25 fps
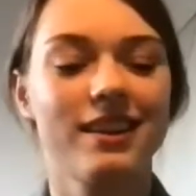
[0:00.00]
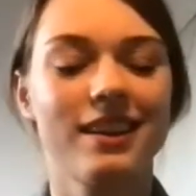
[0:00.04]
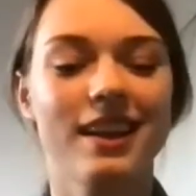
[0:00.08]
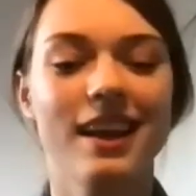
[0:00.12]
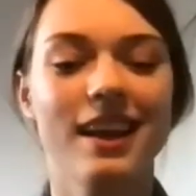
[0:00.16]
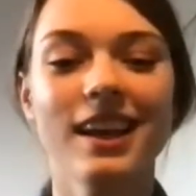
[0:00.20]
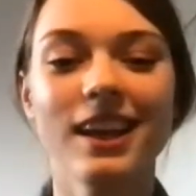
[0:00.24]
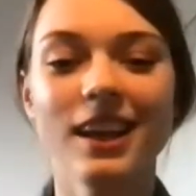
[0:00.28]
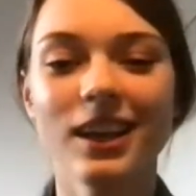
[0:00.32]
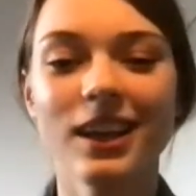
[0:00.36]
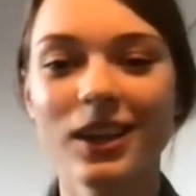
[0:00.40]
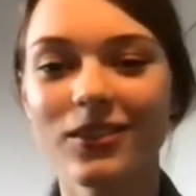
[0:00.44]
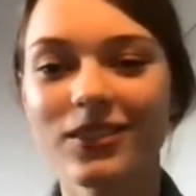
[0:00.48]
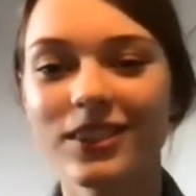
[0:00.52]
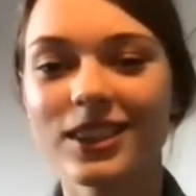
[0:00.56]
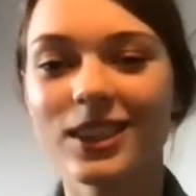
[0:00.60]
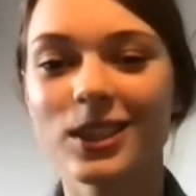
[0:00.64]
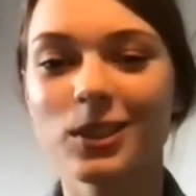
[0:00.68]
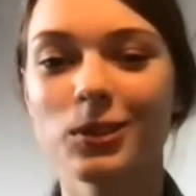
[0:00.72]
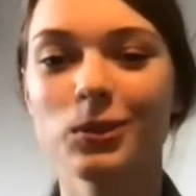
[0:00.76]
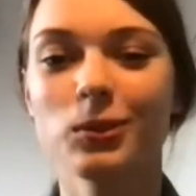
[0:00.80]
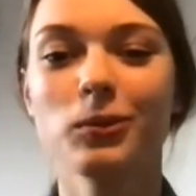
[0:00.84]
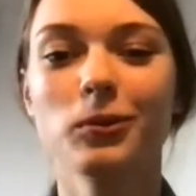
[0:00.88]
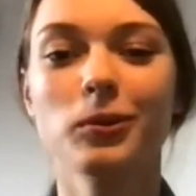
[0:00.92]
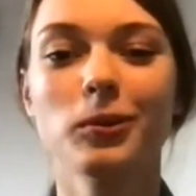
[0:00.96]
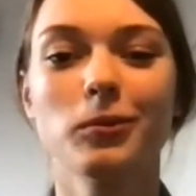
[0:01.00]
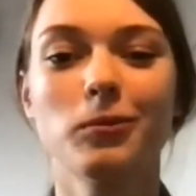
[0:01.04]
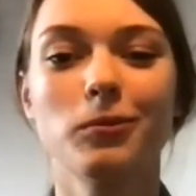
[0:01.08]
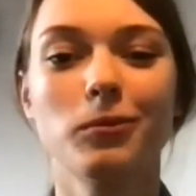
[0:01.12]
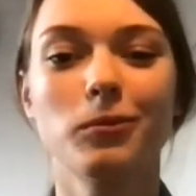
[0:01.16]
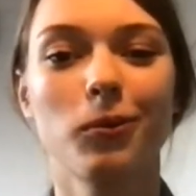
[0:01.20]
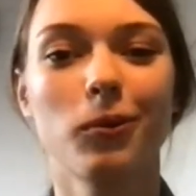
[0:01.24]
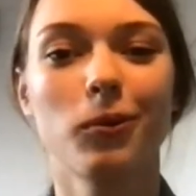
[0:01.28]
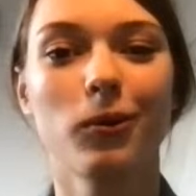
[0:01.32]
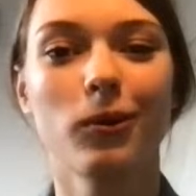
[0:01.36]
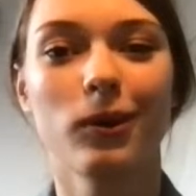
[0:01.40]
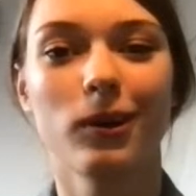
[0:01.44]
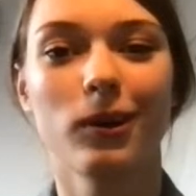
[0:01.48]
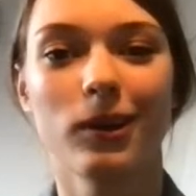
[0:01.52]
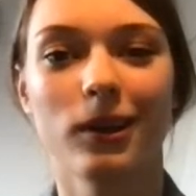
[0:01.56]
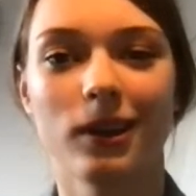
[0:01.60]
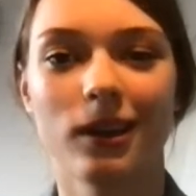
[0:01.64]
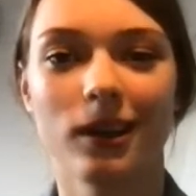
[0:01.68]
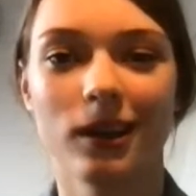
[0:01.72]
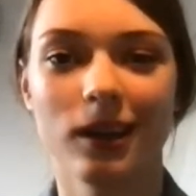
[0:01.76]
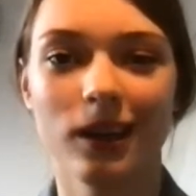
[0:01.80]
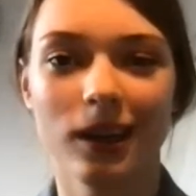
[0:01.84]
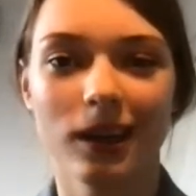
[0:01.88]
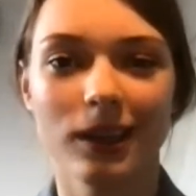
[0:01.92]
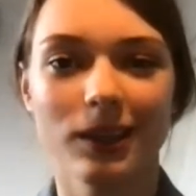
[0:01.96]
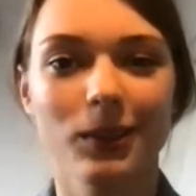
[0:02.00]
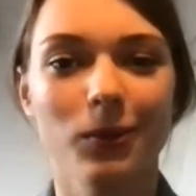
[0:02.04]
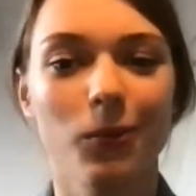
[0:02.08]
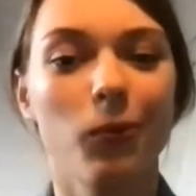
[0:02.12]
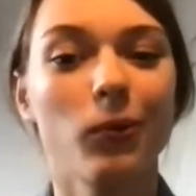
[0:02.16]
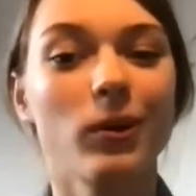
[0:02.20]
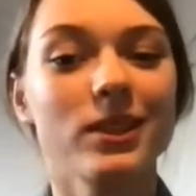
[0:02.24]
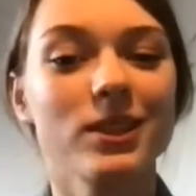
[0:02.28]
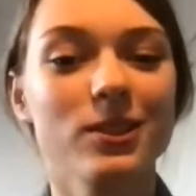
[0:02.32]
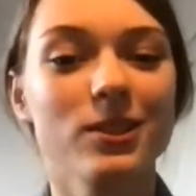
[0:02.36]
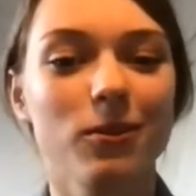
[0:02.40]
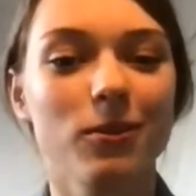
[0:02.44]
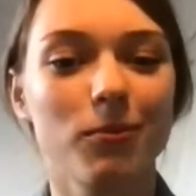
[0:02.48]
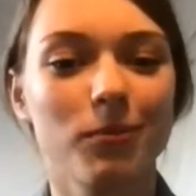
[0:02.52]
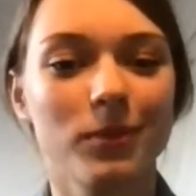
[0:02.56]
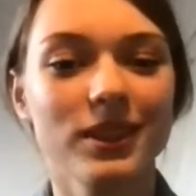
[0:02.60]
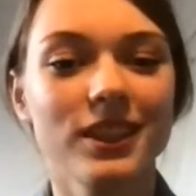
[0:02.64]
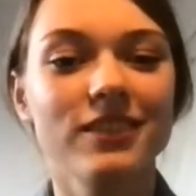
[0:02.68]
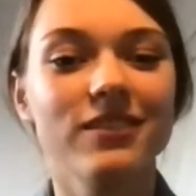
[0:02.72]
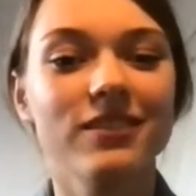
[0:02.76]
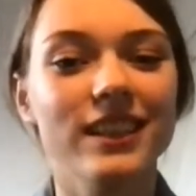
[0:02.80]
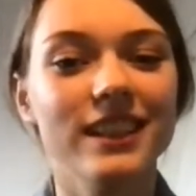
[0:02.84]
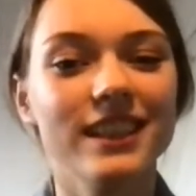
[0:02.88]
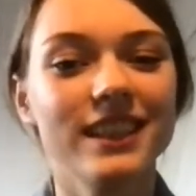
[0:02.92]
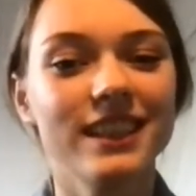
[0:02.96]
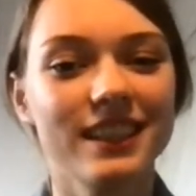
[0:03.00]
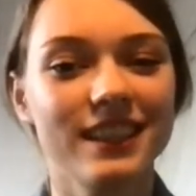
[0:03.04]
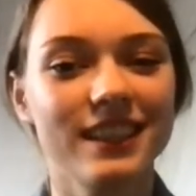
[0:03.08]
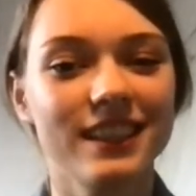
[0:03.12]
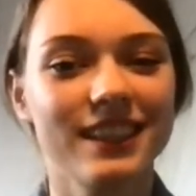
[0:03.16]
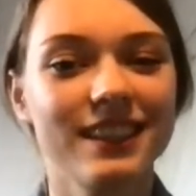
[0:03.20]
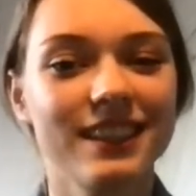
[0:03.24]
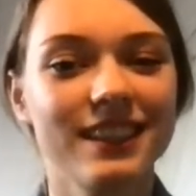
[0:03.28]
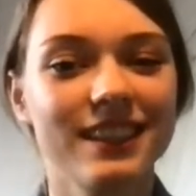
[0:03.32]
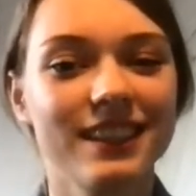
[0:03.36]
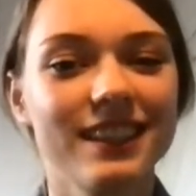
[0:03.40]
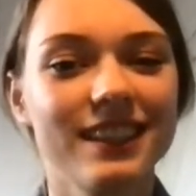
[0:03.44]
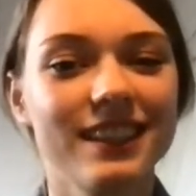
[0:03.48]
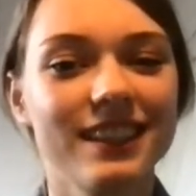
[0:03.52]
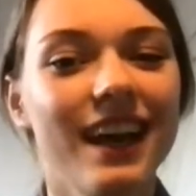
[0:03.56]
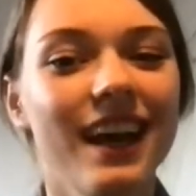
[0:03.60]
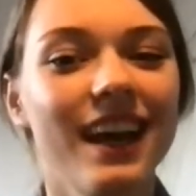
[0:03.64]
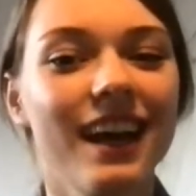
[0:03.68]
Thank you, Ms. Ugu, for your words of motivation.